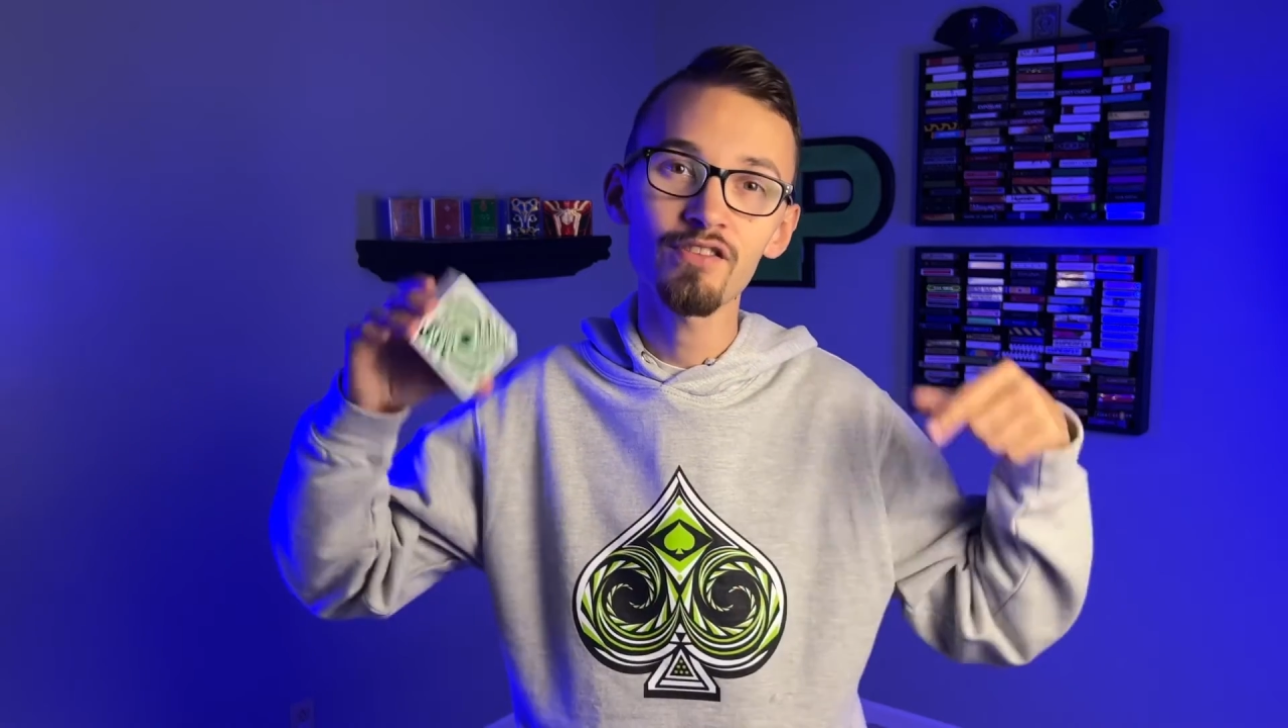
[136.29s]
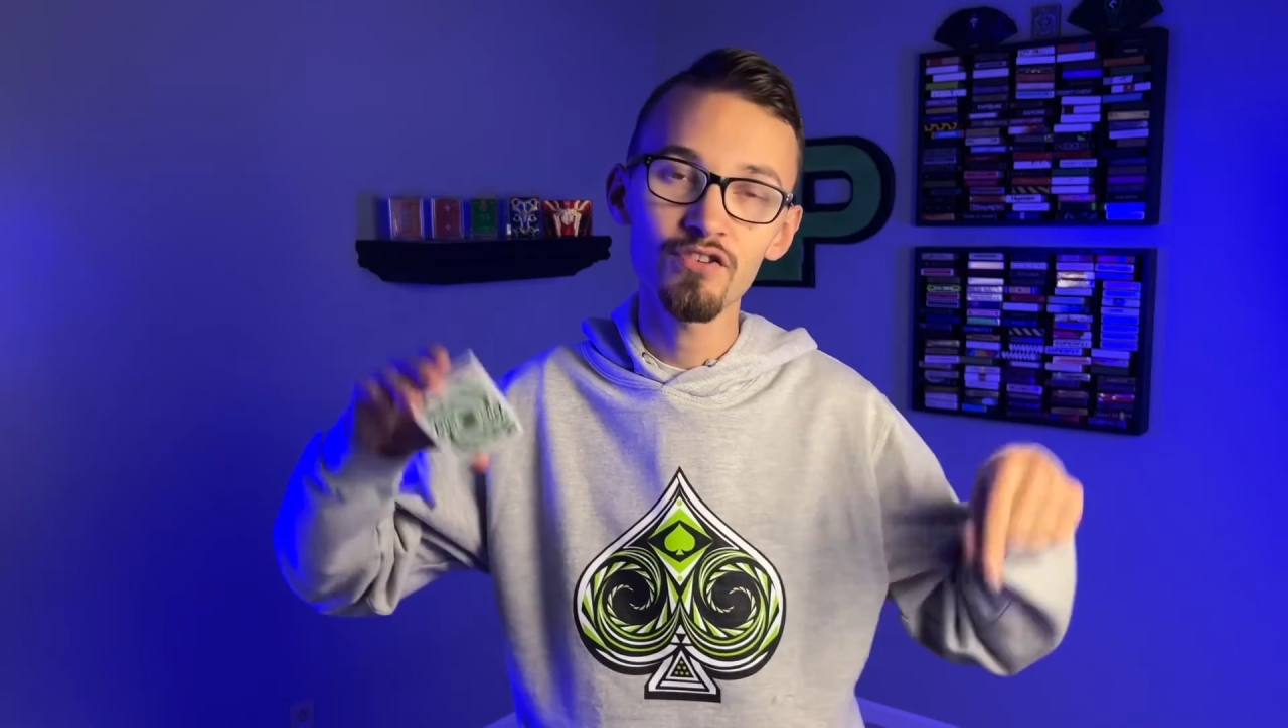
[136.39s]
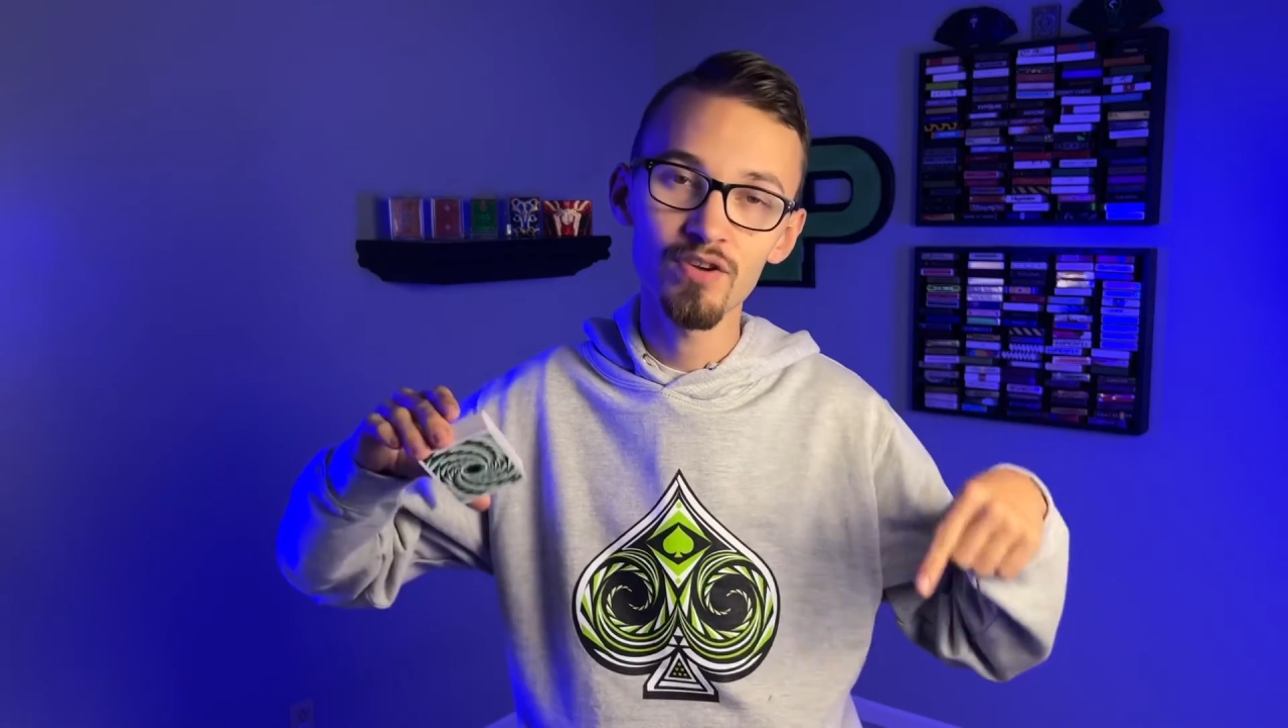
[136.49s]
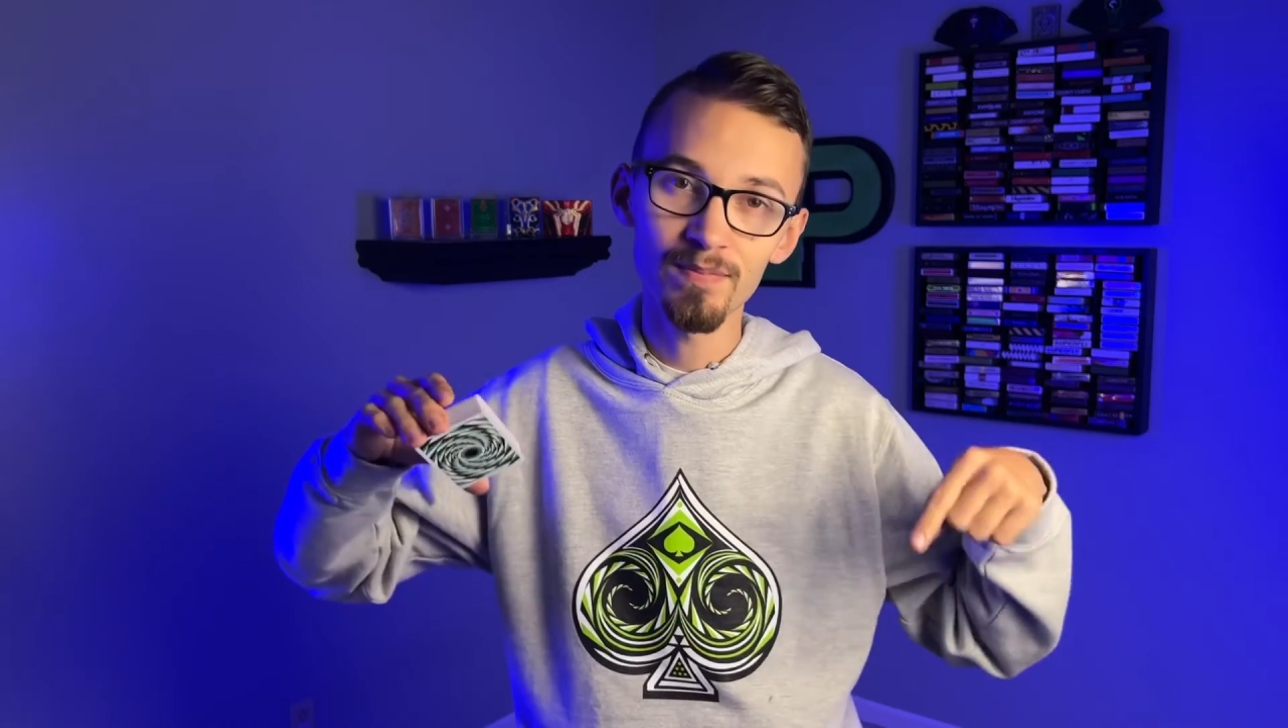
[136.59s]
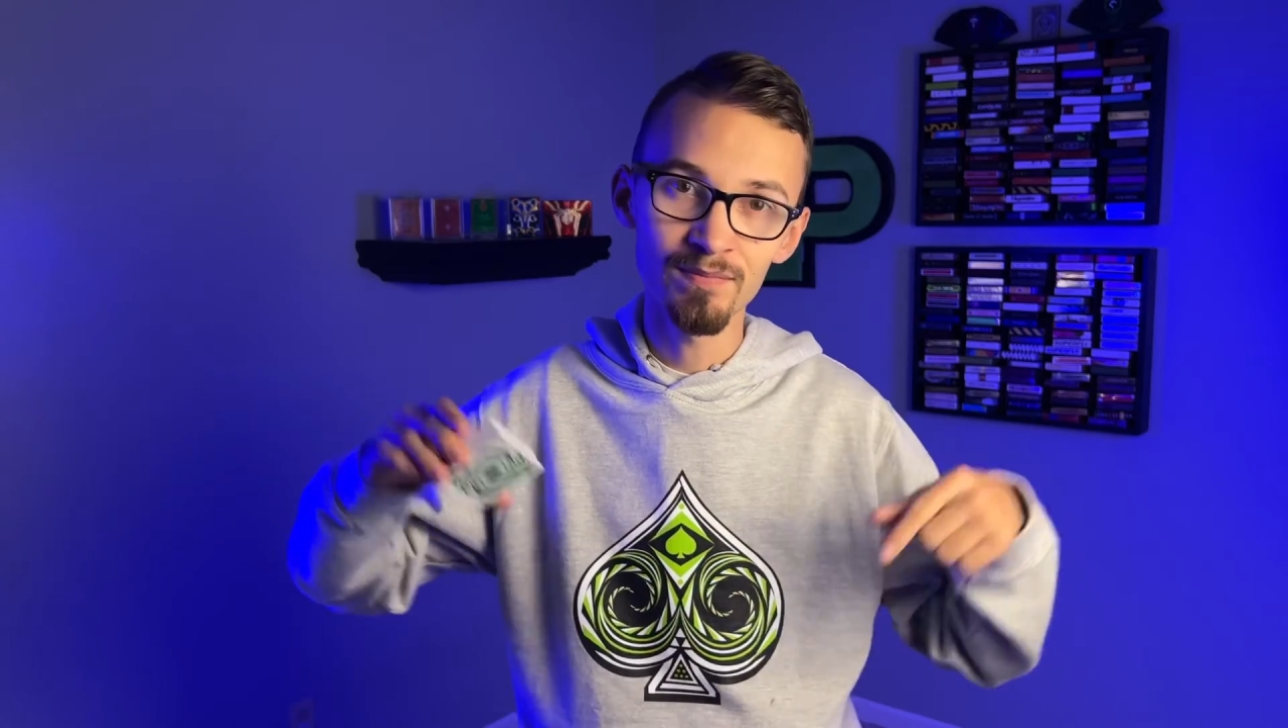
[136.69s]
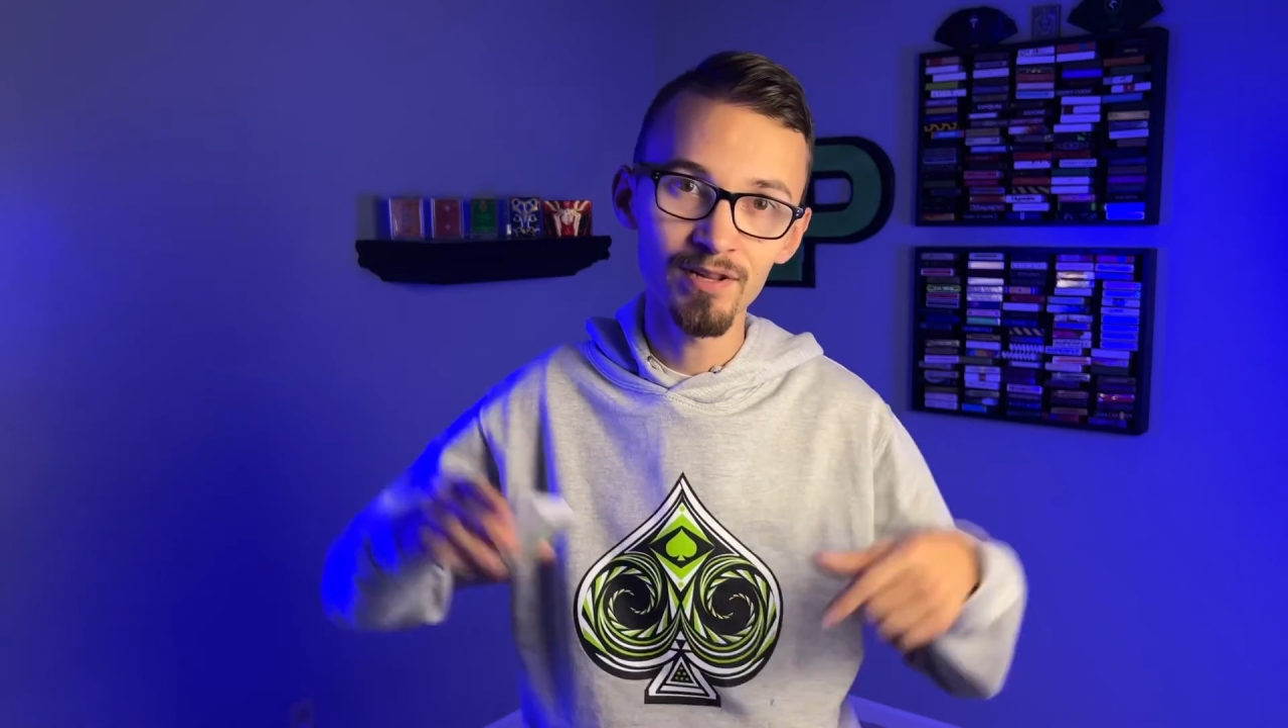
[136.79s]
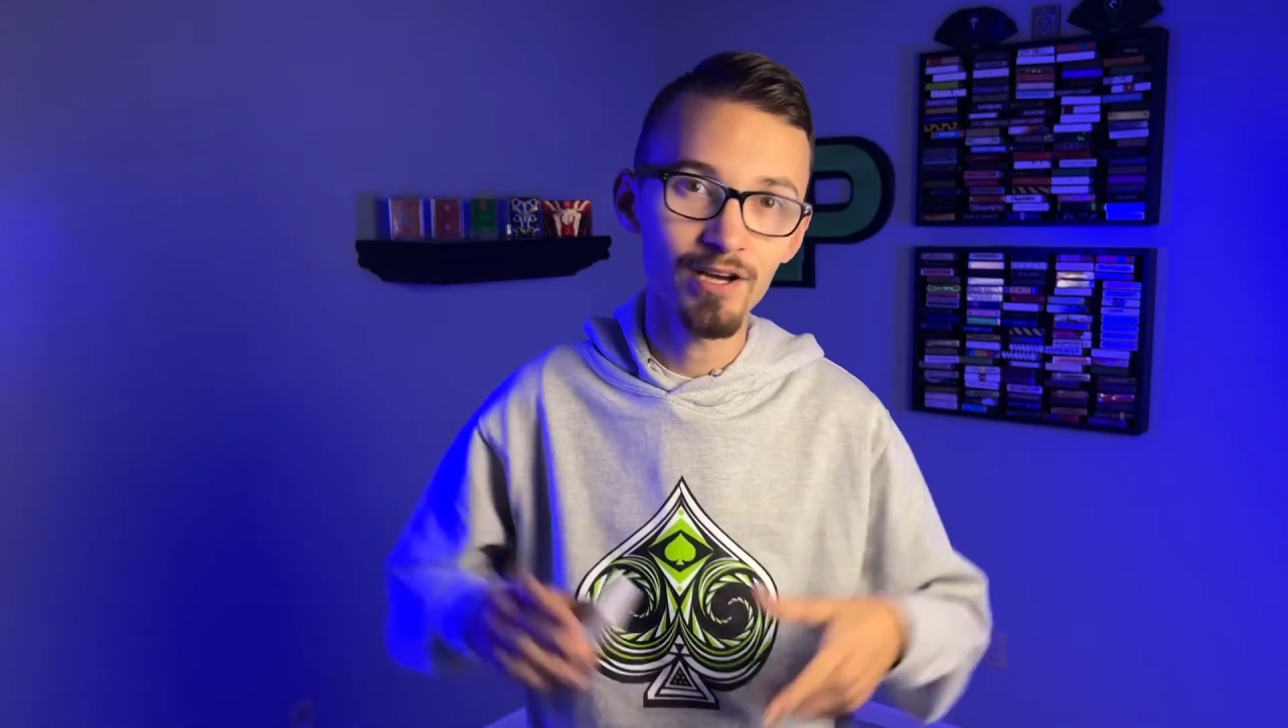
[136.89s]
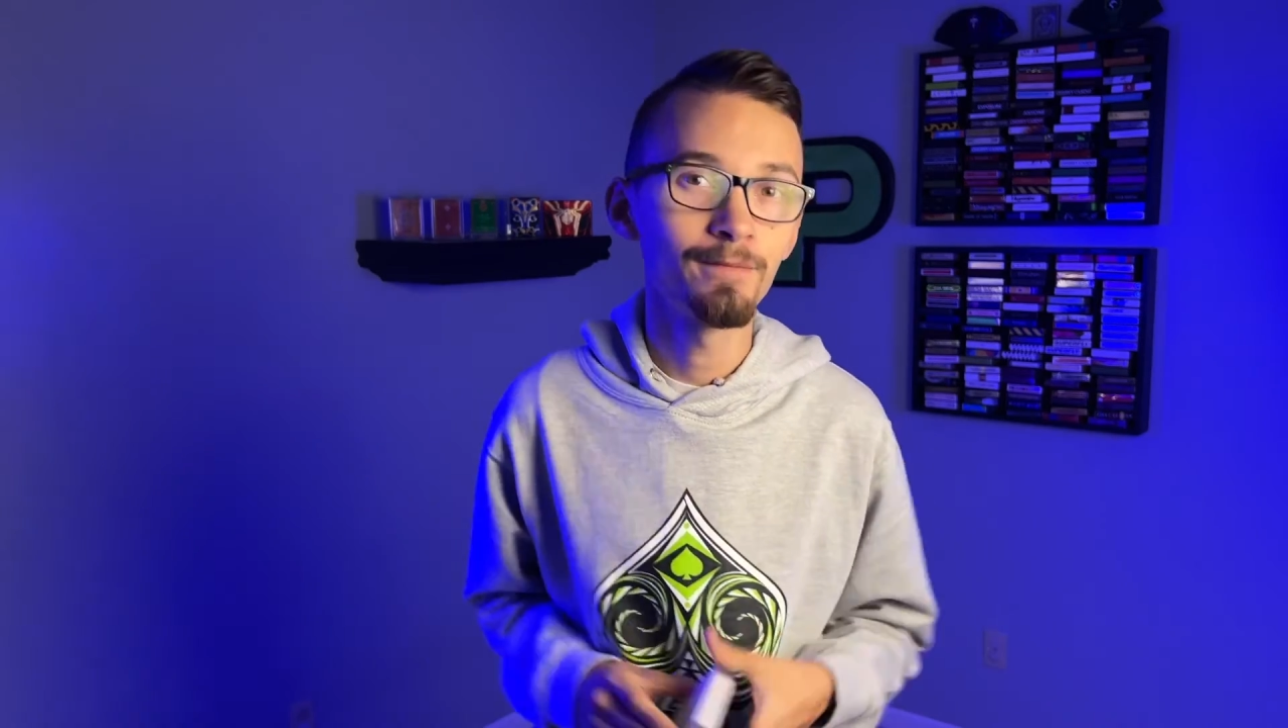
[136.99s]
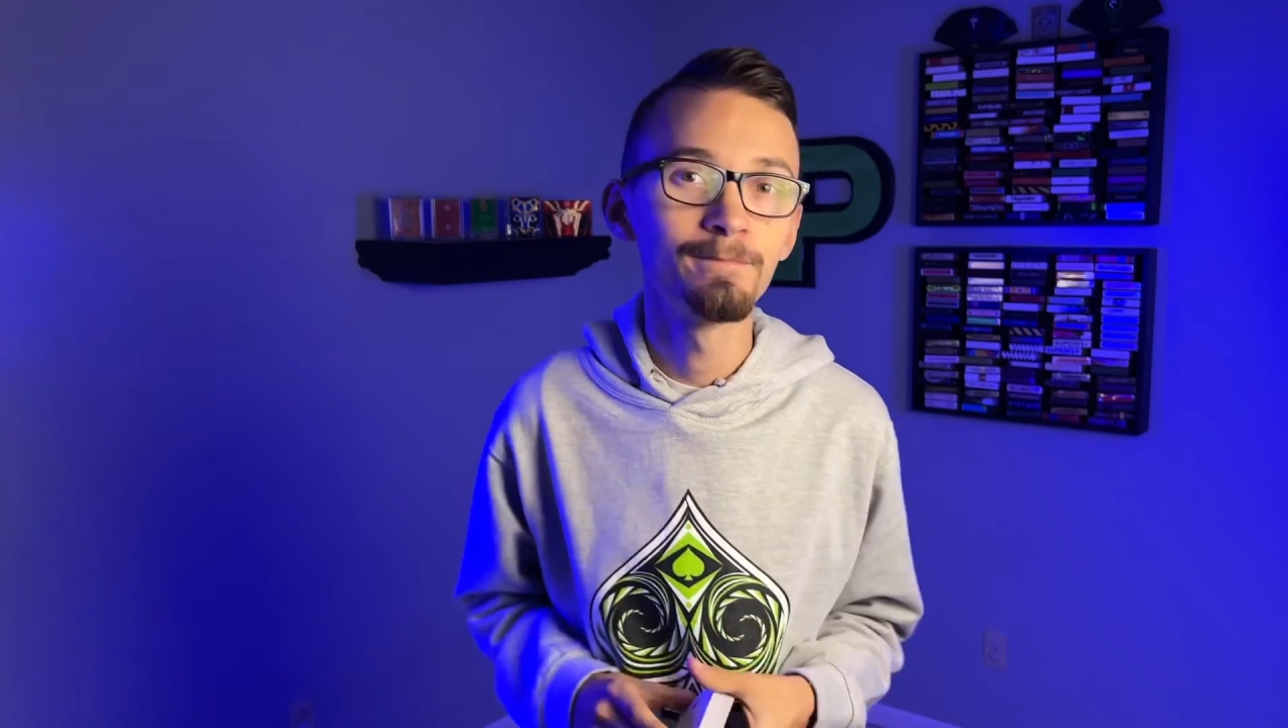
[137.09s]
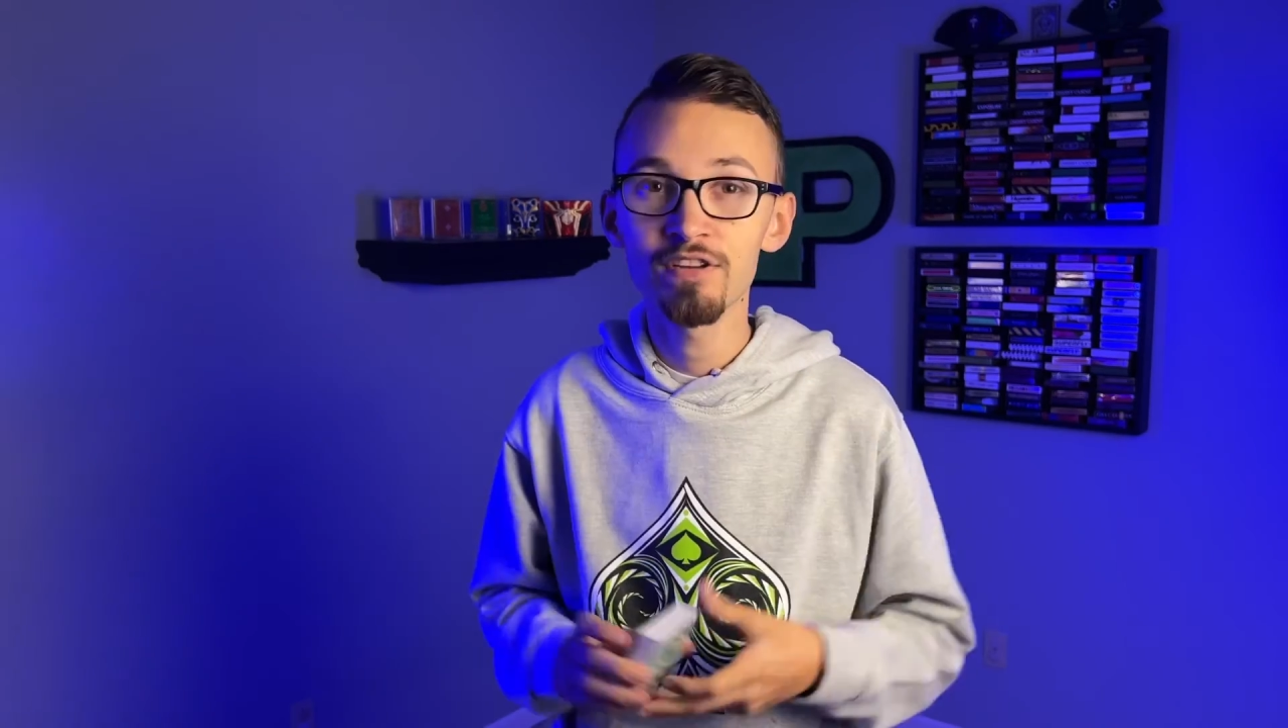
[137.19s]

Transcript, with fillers: description below.